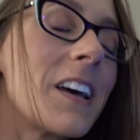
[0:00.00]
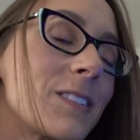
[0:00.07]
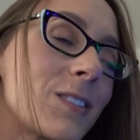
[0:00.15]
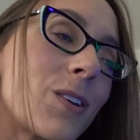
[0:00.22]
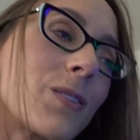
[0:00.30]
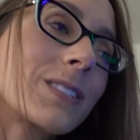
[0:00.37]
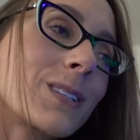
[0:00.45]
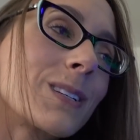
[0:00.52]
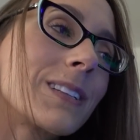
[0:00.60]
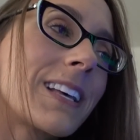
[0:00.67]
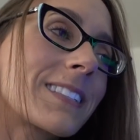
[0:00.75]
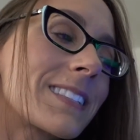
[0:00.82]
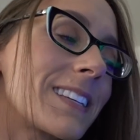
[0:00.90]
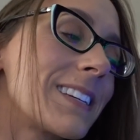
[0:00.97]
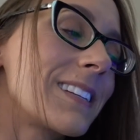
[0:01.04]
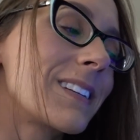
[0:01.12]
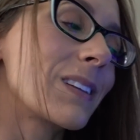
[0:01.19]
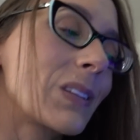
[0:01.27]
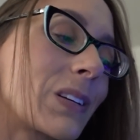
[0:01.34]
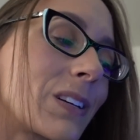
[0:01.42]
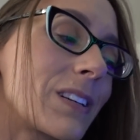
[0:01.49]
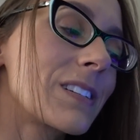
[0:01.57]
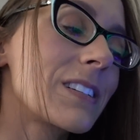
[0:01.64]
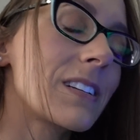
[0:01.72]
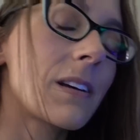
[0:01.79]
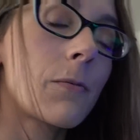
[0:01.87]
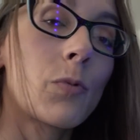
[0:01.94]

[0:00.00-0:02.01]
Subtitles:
So it's a good lesson learned.